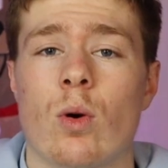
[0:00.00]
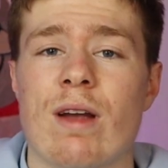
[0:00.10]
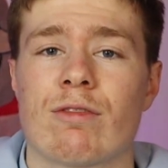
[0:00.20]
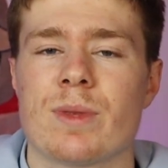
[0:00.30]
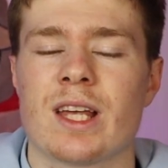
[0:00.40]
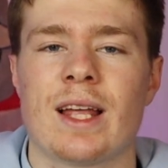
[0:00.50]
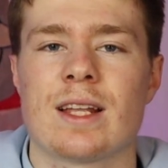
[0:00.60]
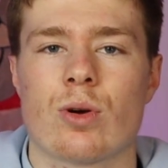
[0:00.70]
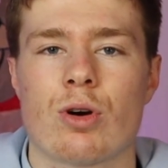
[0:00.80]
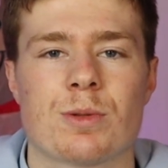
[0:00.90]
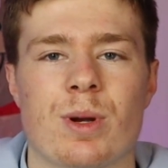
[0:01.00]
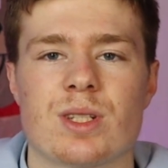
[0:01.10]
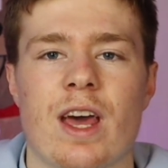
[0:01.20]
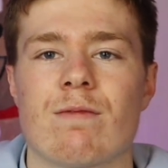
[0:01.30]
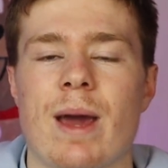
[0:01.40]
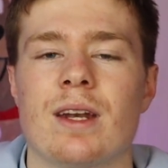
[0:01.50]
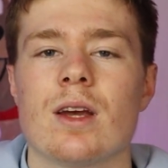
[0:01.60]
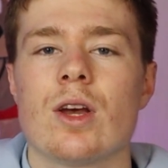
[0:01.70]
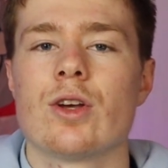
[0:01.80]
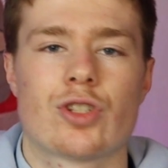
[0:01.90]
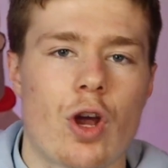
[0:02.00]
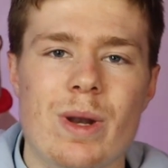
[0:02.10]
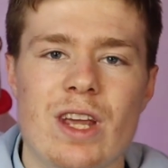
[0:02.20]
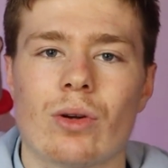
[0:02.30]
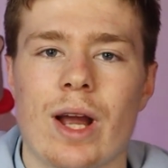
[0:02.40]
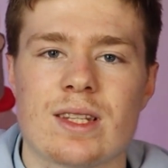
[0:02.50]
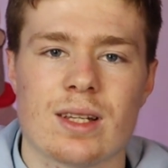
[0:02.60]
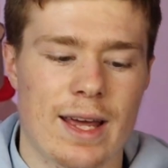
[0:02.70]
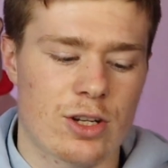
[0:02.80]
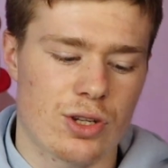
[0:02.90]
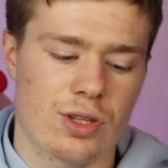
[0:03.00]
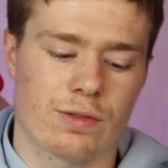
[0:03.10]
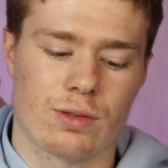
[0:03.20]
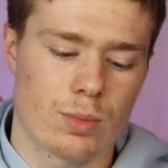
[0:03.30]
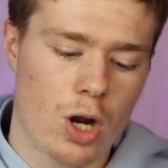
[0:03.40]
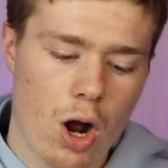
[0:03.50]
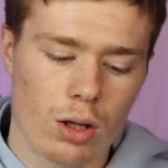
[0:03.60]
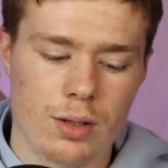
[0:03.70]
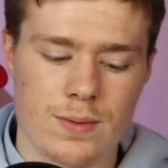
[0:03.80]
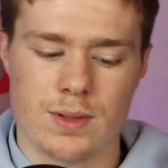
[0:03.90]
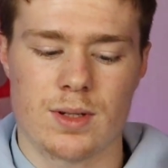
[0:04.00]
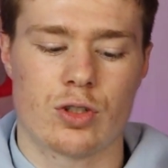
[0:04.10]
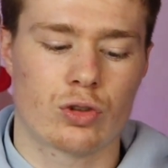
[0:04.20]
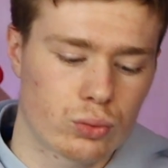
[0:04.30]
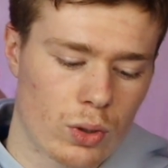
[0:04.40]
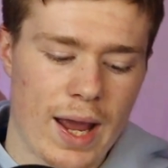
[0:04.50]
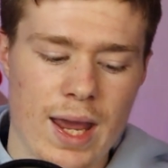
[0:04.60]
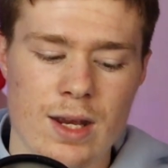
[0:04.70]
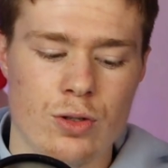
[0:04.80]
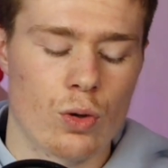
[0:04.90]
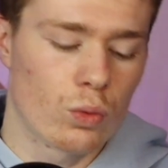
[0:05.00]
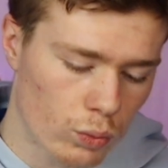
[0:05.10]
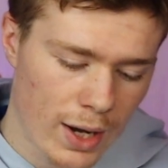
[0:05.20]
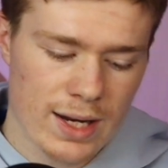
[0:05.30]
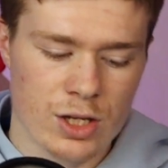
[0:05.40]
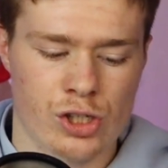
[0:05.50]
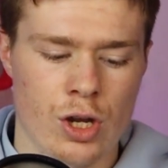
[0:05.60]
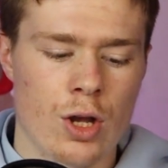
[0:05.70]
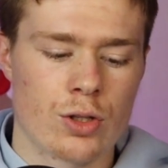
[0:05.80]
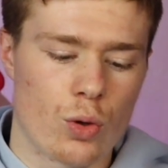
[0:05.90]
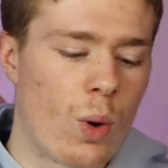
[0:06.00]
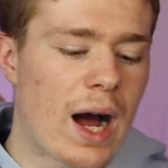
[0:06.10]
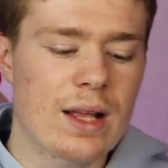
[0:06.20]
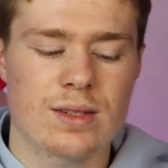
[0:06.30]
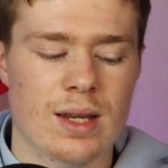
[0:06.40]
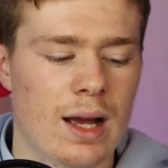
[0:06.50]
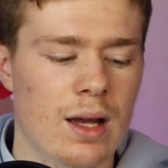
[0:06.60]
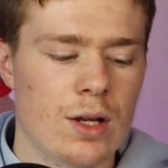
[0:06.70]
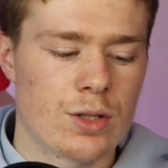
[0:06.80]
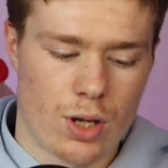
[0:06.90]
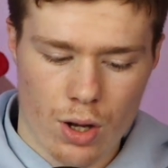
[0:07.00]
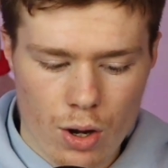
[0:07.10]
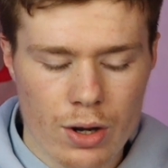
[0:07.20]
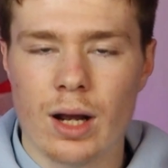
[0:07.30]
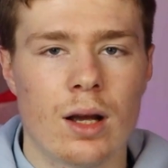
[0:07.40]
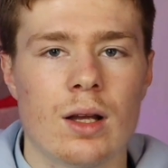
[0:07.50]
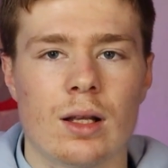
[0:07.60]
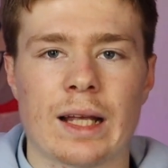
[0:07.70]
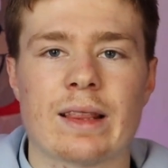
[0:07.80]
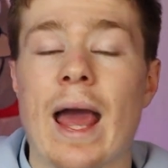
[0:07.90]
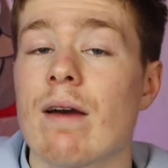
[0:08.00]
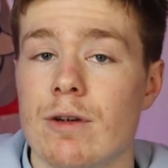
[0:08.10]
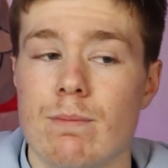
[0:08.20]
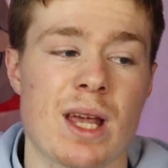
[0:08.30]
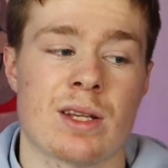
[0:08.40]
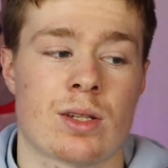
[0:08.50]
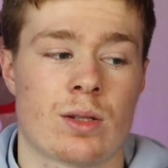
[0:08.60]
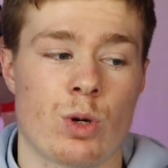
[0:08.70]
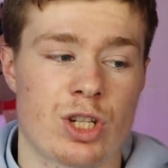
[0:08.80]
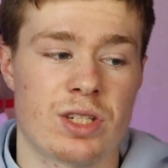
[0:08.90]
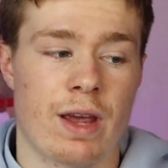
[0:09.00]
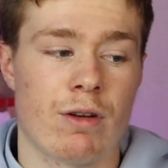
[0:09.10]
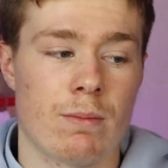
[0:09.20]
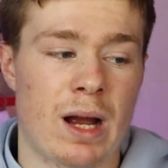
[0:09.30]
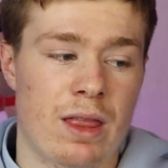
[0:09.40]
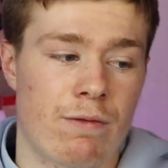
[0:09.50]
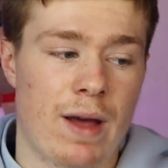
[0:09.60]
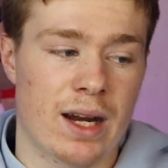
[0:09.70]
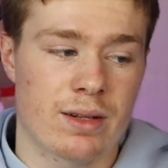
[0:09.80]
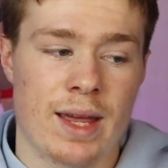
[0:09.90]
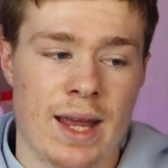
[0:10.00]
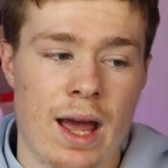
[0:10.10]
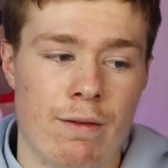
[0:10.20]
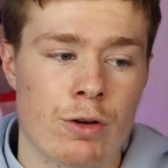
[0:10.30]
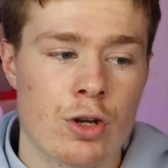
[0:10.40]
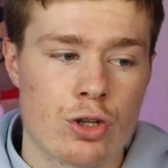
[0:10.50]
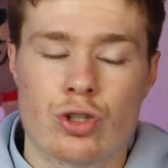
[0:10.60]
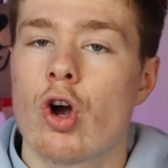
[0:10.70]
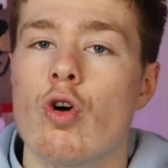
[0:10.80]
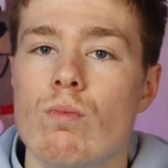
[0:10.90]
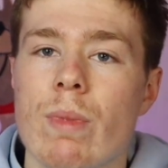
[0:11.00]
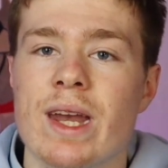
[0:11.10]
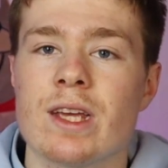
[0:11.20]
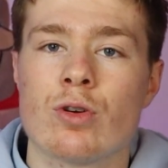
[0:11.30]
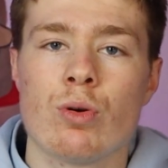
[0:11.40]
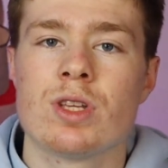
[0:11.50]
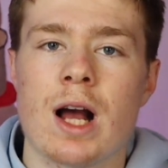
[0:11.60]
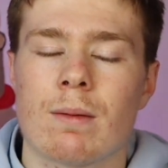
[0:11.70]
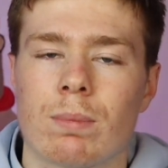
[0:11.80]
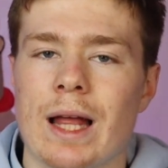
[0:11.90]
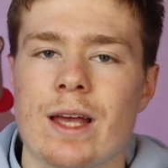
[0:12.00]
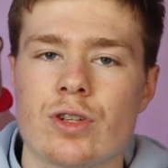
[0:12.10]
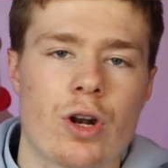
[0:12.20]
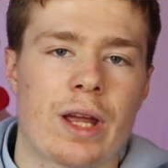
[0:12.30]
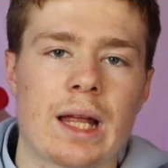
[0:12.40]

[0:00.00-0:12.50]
away from the Atlanta Hawks because they've made so many great selections from Collins to Trey to Reddish to Hunter to Huerter. Like, they haven't missed, which is evident by the fact they have so many good young players. You don't